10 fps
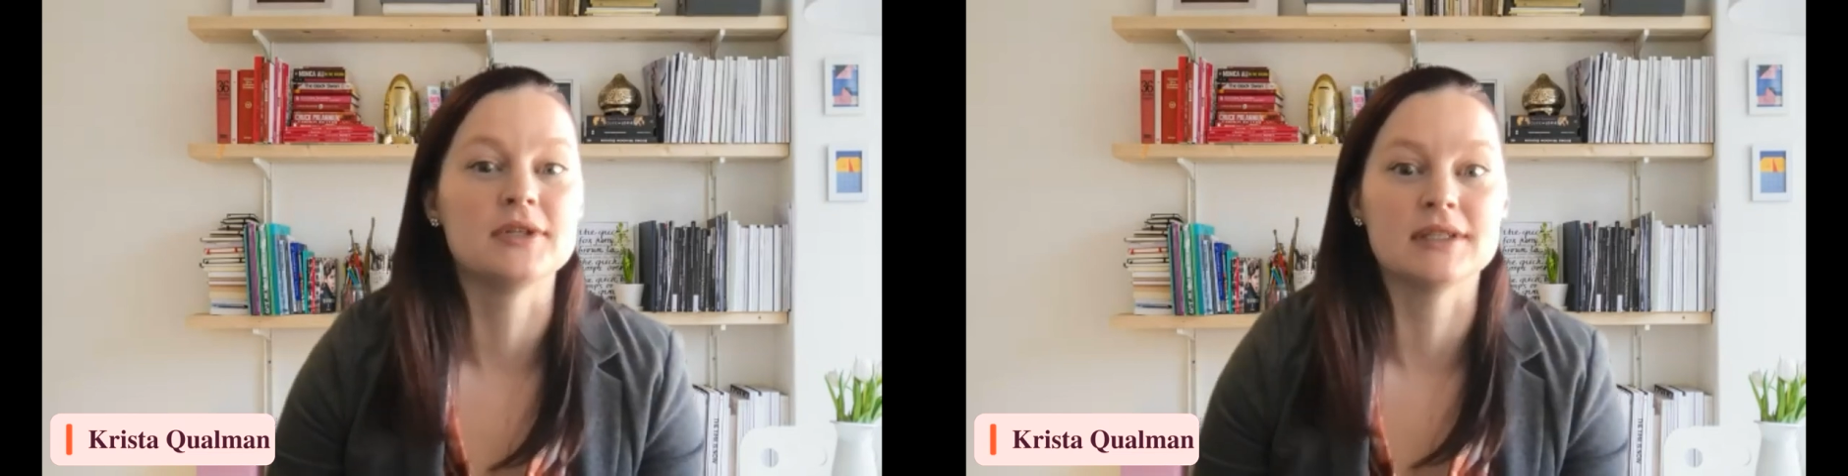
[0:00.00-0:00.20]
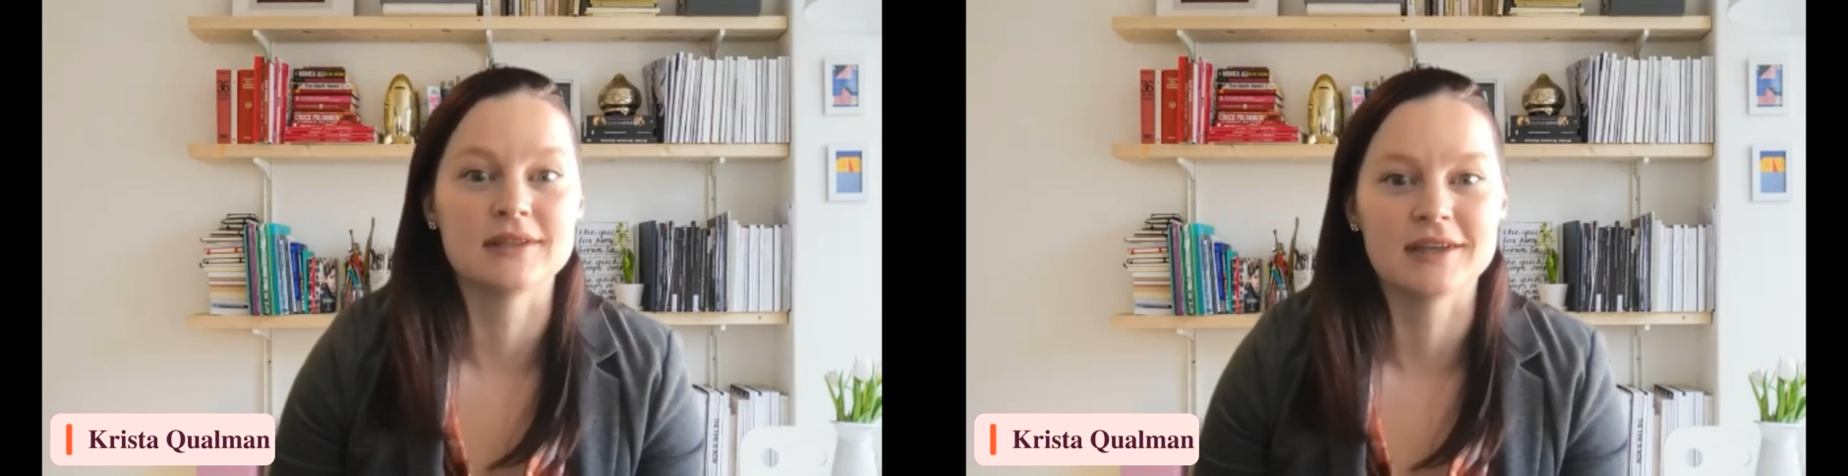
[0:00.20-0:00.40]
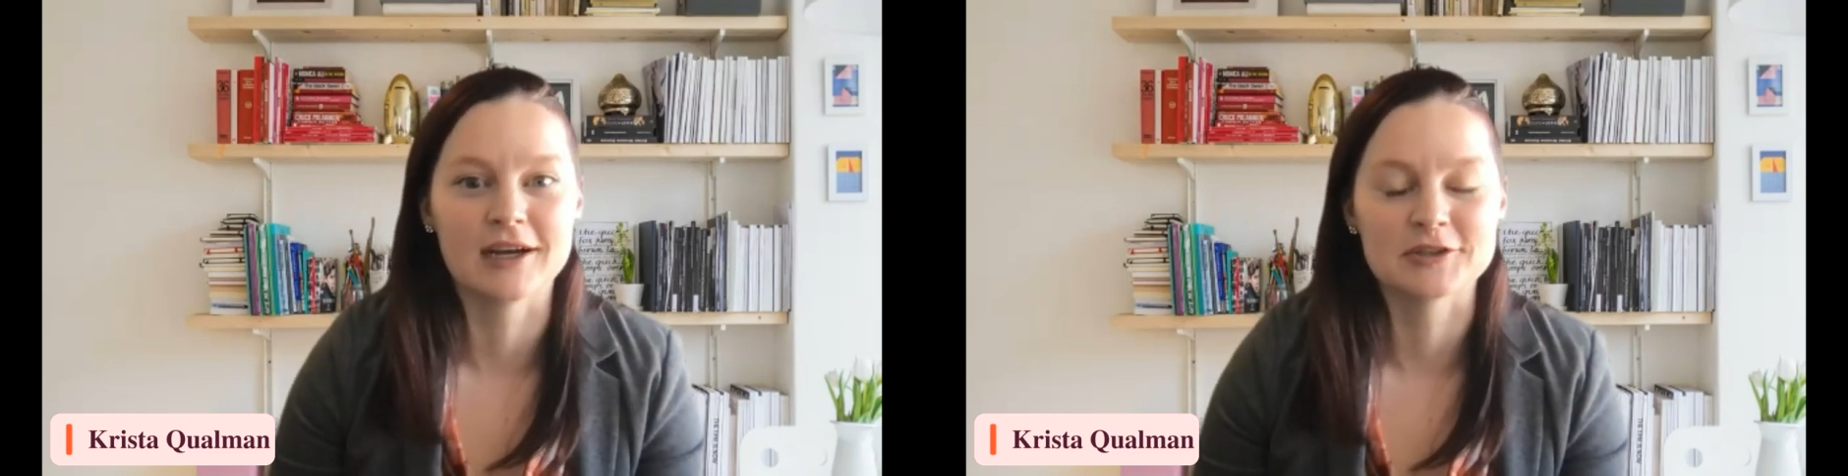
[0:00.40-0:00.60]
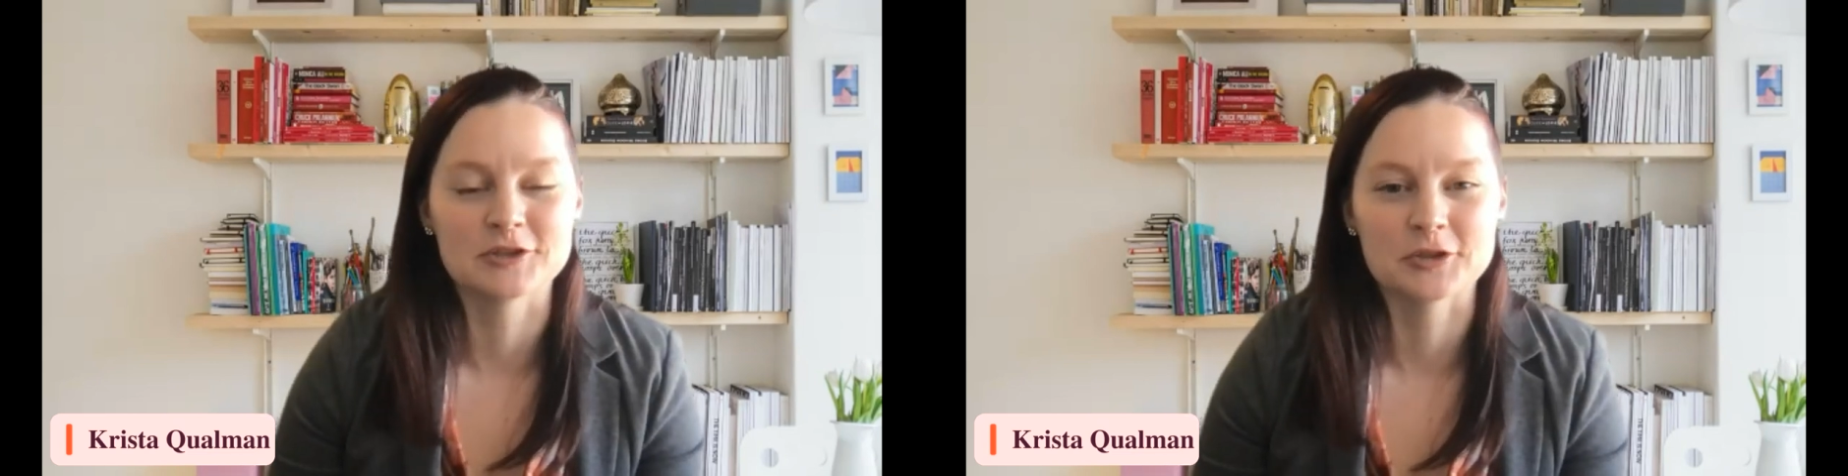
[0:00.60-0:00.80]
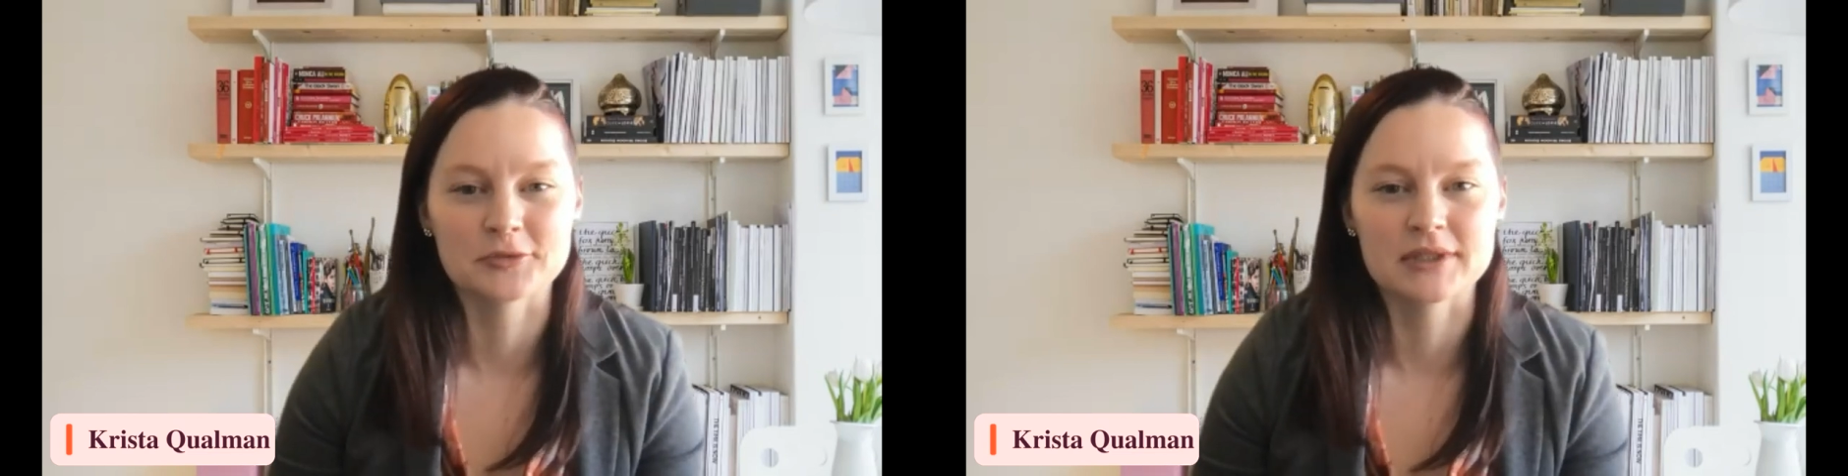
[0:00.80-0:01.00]
and then they got to
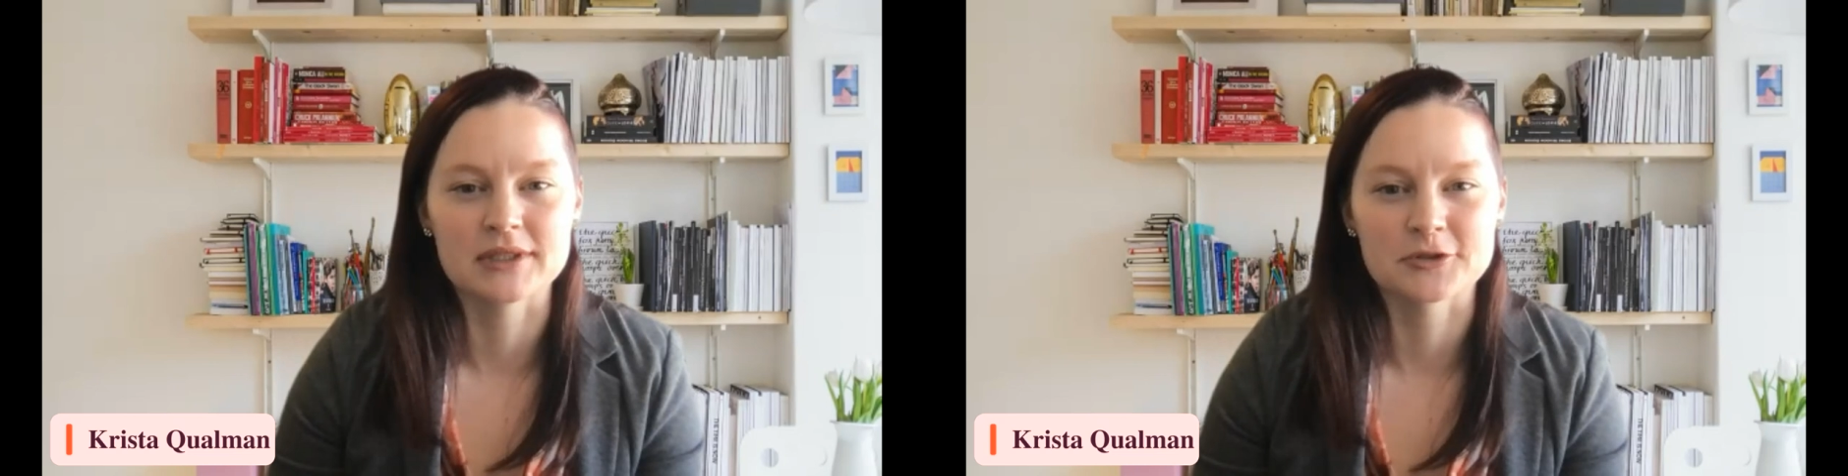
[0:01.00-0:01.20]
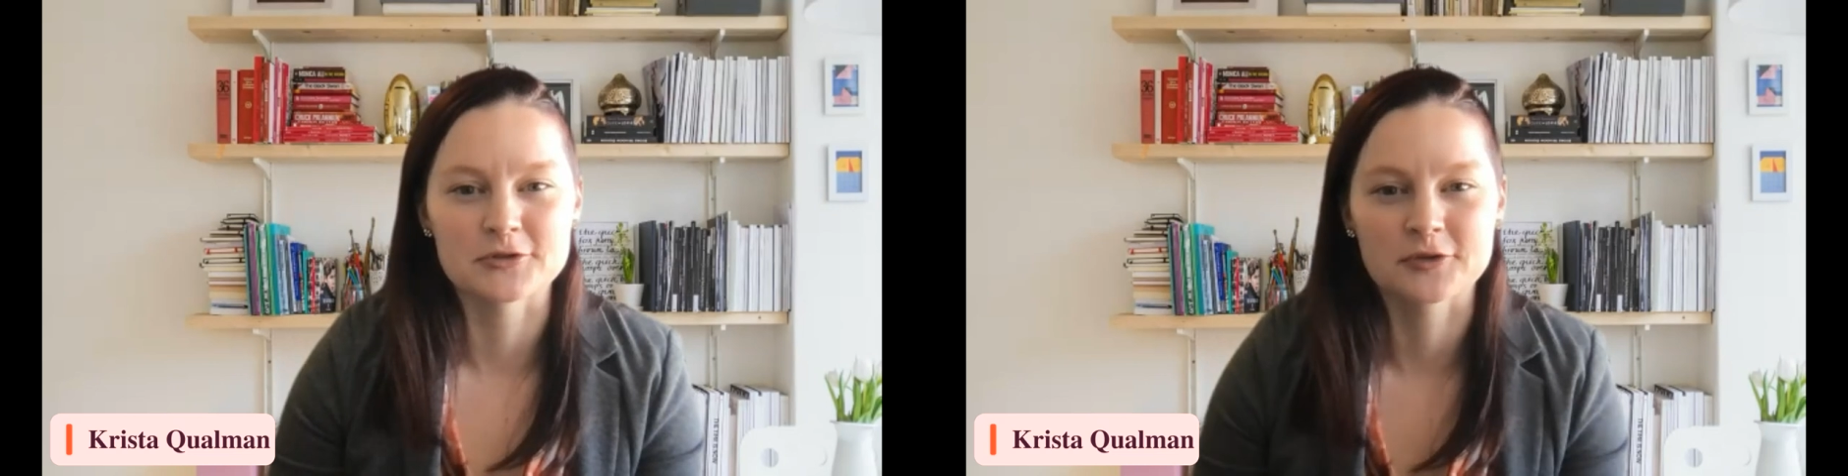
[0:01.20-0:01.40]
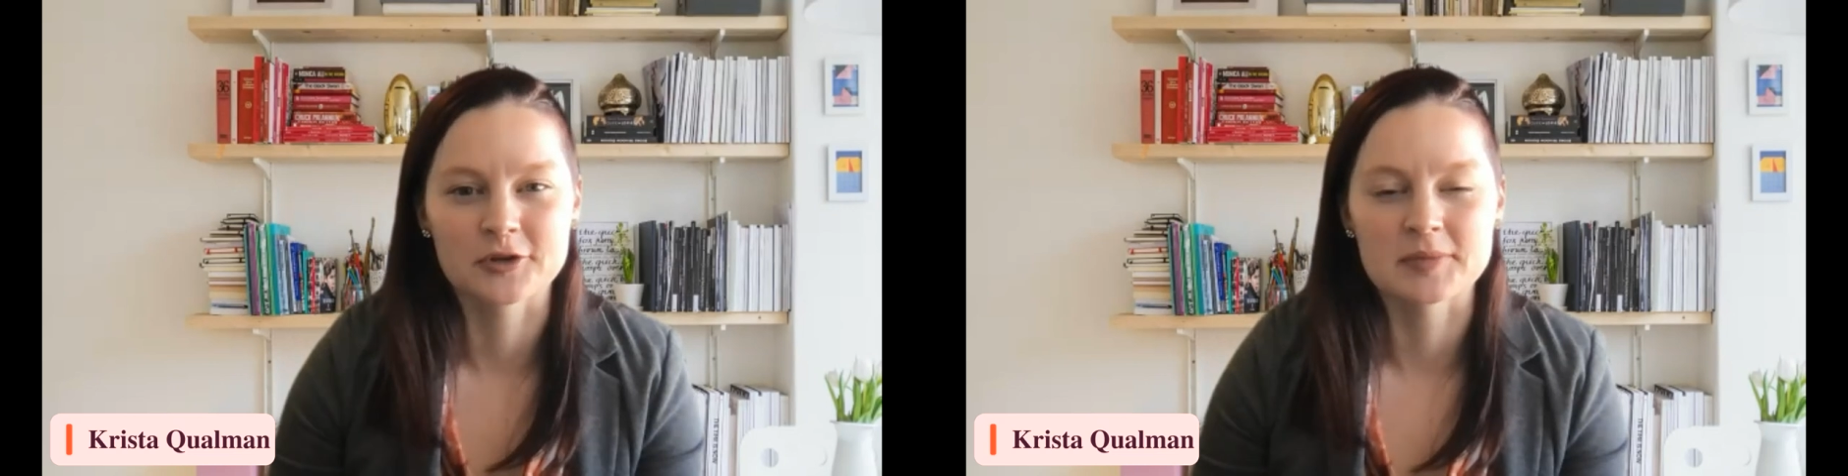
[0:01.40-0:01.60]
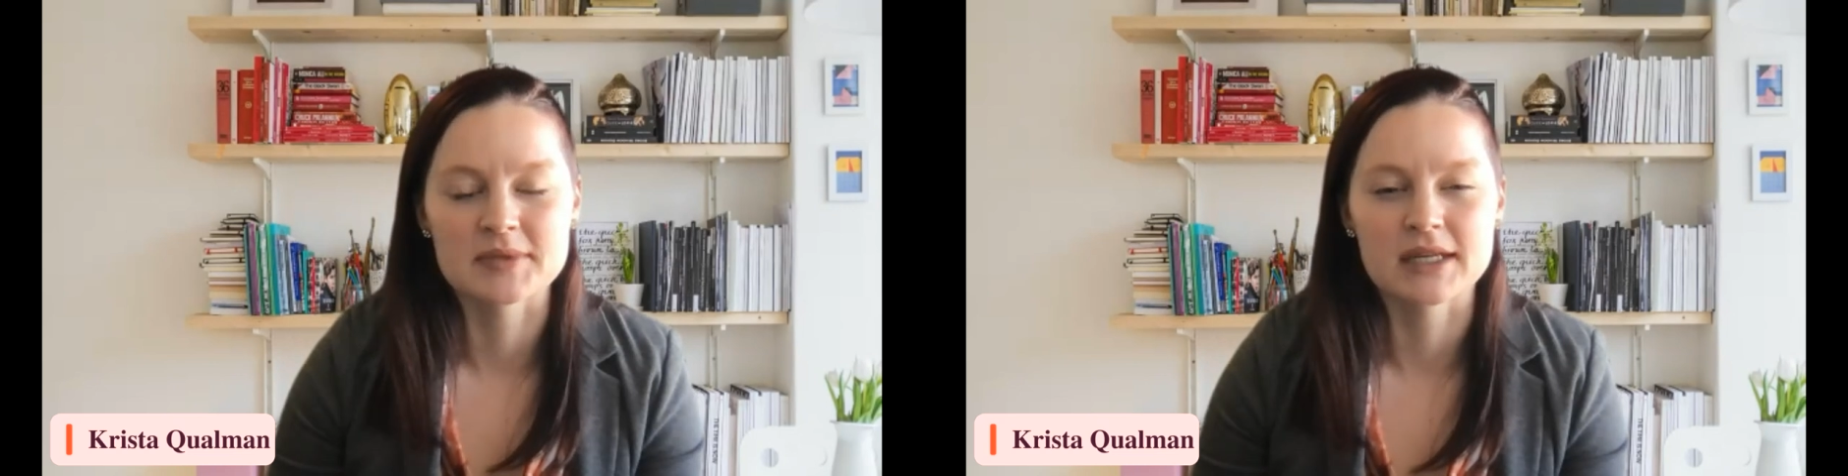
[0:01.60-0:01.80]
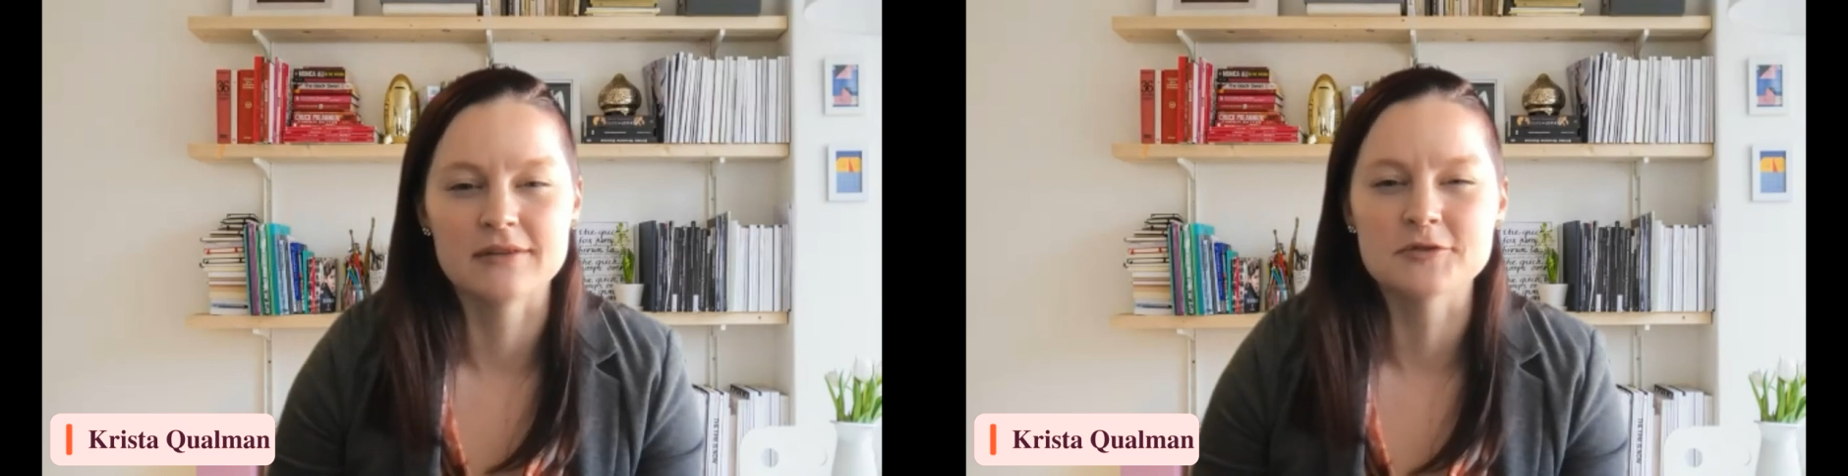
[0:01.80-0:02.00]
go research for
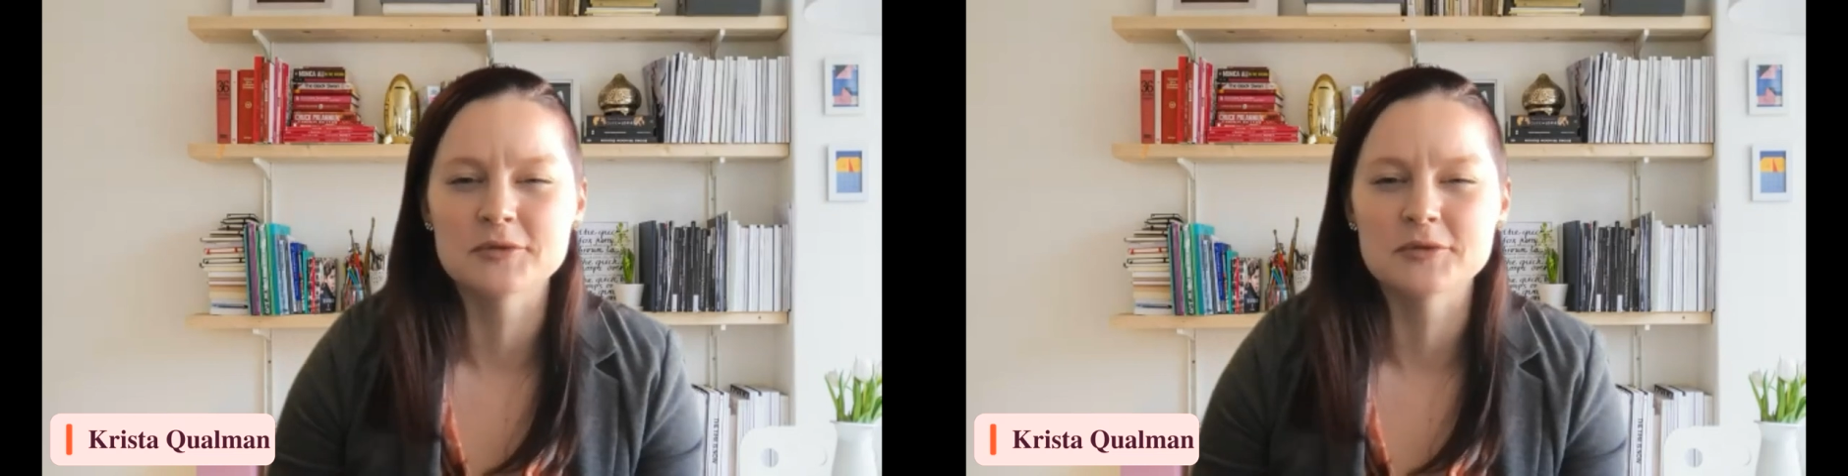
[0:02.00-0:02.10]
themselves,